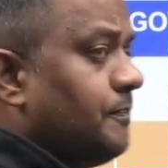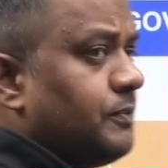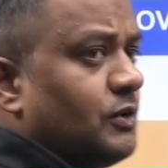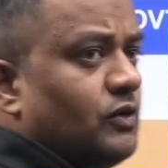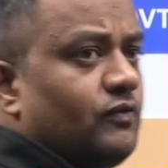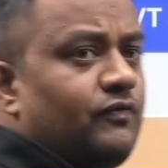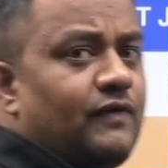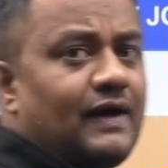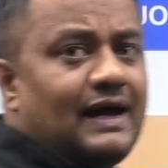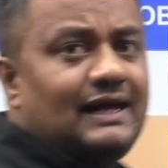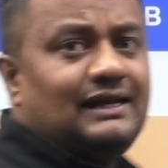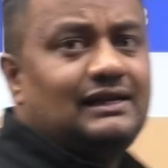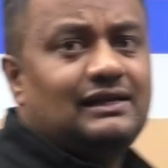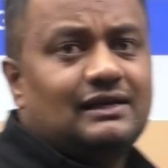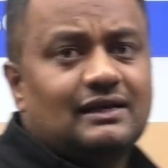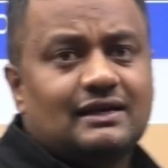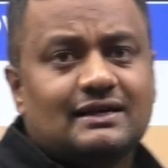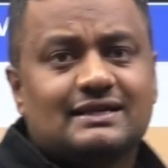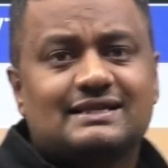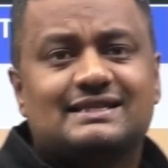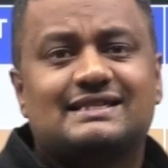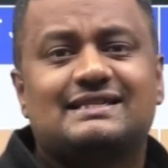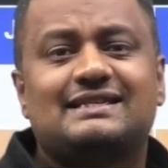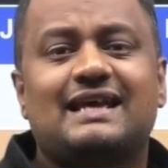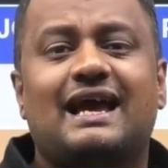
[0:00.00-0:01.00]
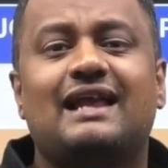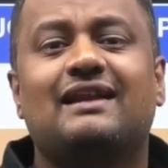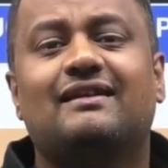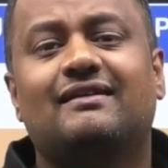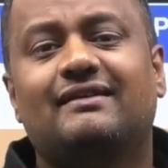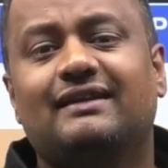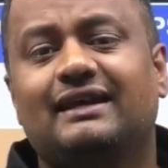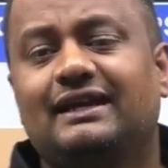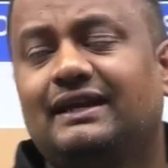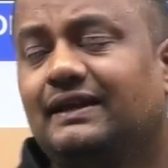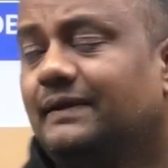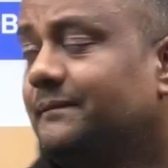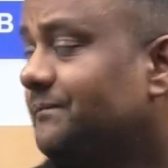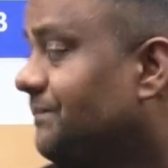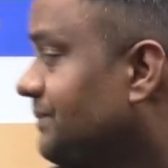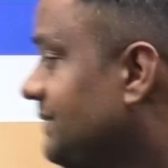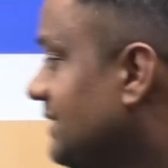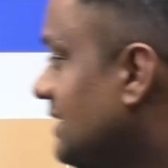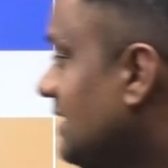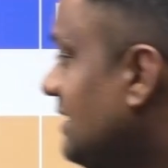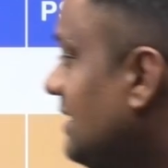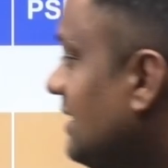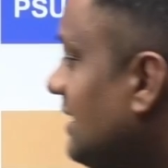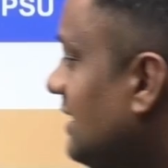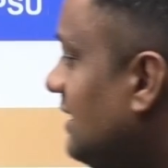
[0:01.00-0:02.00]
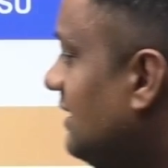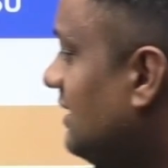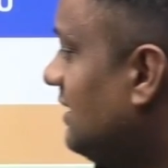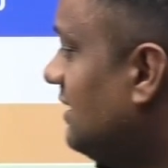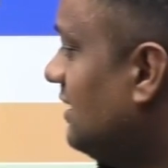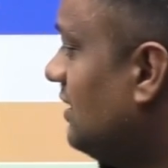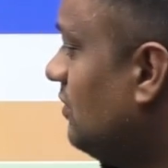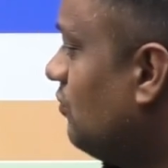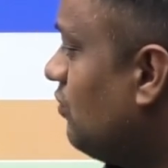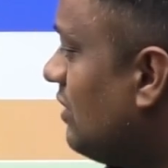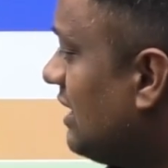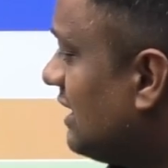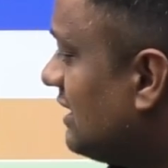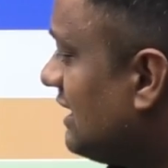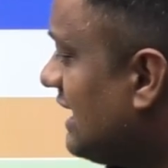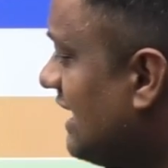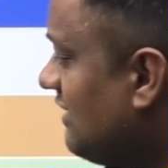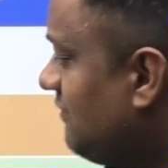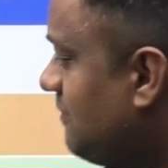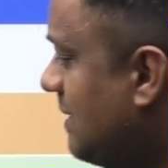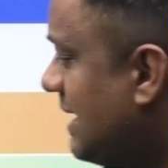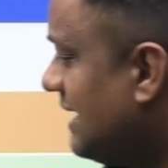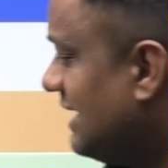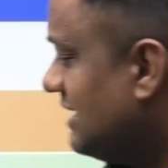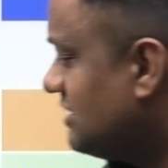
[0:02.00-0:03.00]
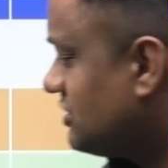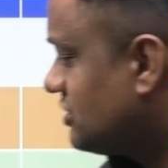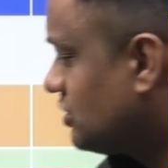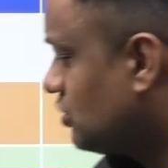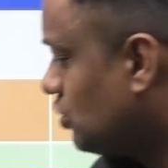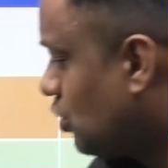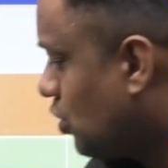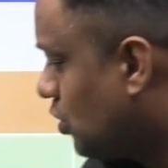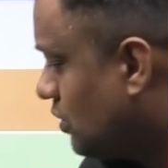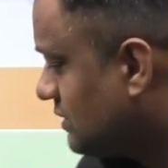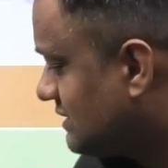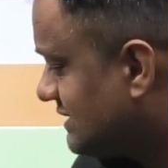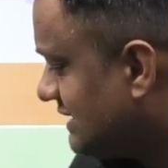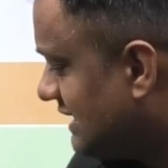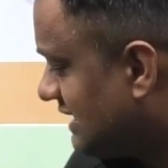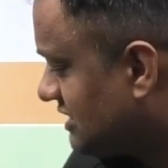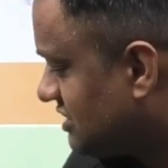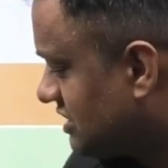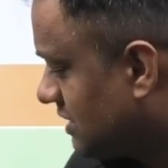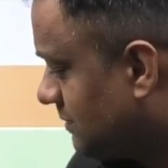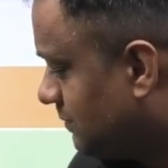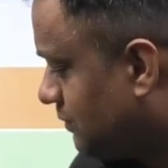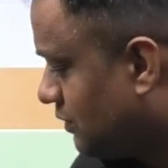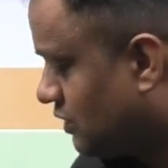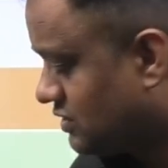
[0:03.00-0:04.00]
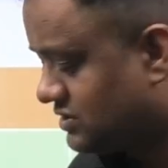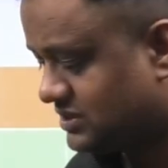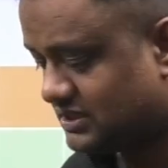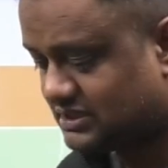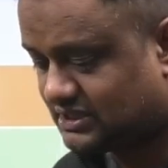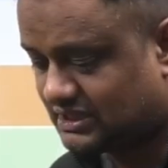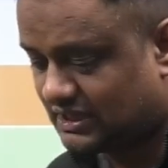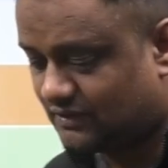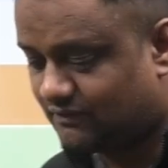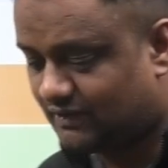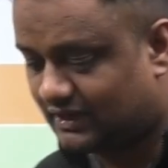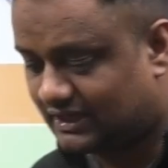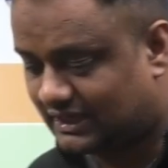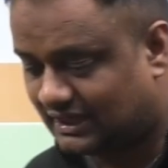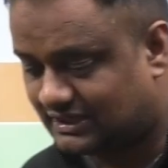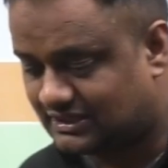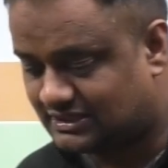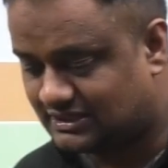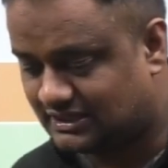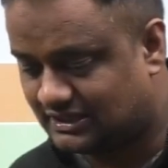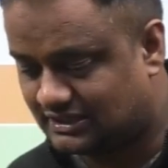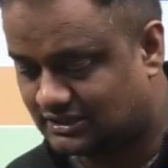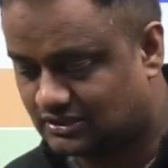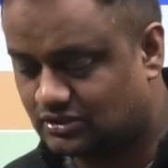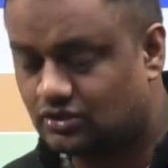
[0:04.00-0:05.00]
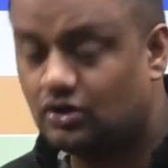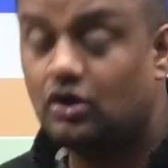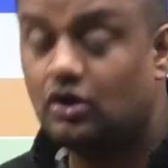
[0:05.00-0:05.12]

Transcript: profile, salary, work-life balance, growth, selection process and vacancies.